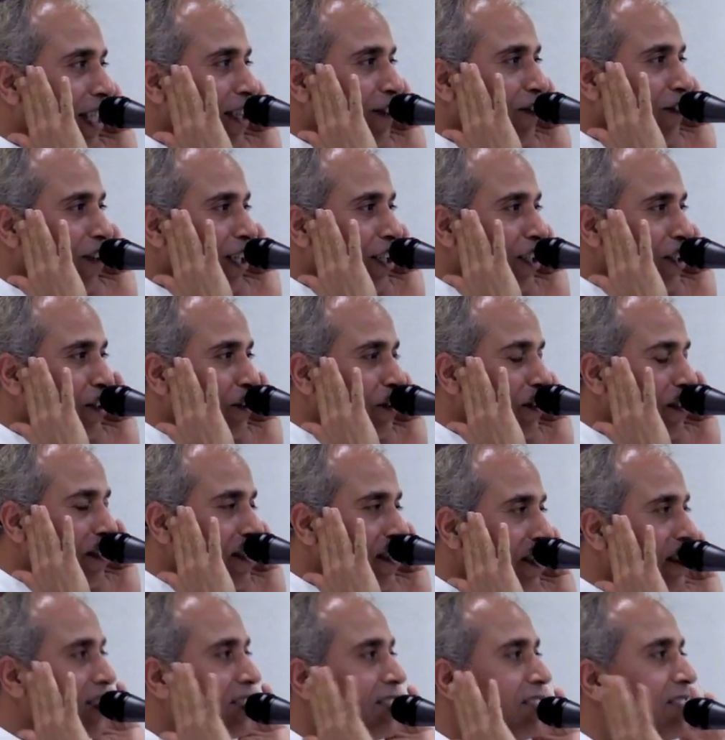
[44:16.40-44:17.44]
I want to
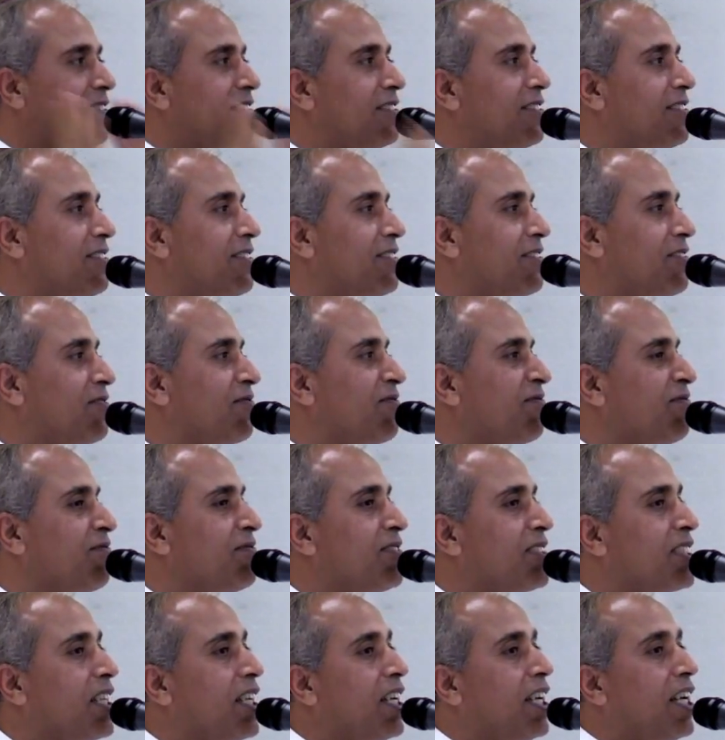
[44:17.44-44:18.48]
listen.
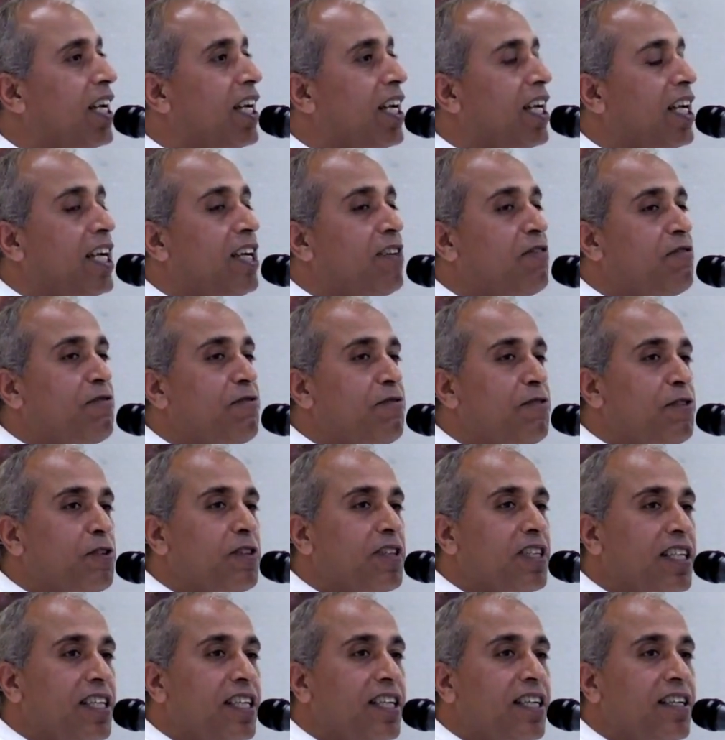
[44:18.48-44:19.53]
If
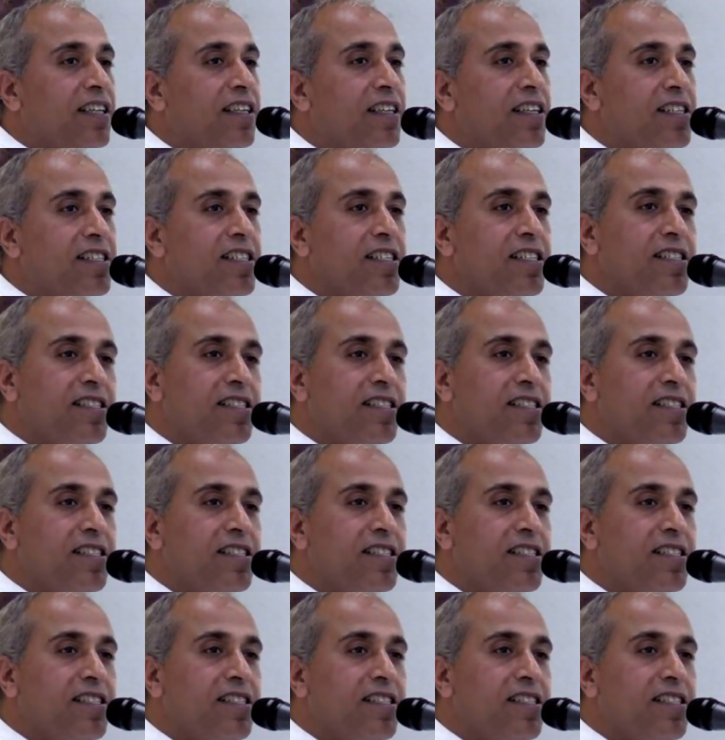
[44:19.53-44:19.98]
you think this